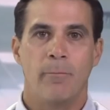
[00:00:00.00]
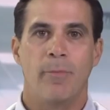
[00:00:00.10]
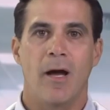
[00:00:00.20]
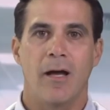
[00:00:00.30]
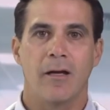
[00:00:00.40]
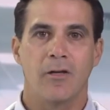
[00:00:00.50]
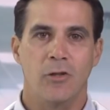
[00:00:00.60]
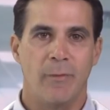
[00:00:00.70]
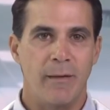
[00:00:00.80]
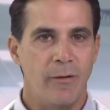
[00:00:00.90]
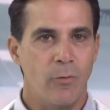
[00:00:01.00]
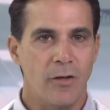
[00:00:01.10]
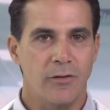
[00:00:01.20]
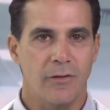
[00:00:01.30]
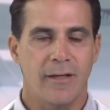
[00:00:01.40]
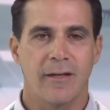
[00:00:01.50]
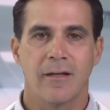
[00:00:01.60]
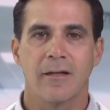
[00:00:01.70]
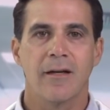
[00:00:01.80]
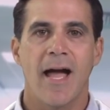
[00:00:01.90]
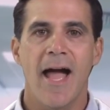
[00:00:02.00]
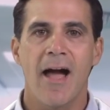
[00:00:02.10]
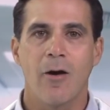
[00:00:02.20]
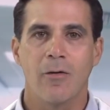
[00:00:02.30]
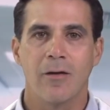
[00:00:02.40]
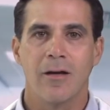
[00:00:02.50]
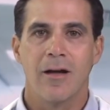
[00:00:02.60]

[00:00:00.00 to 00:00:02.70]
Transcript: But you may be wondering how